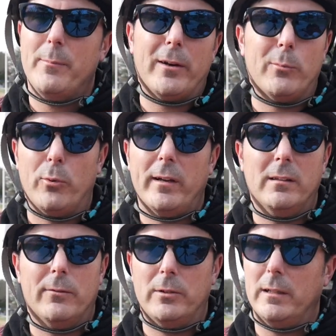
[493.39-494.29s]
better brake
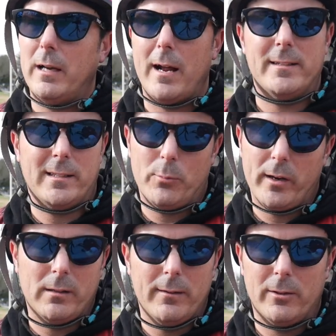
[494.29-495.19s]
lever than an Odyssey
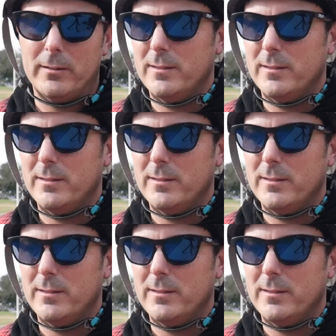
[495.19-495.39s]
brake lever.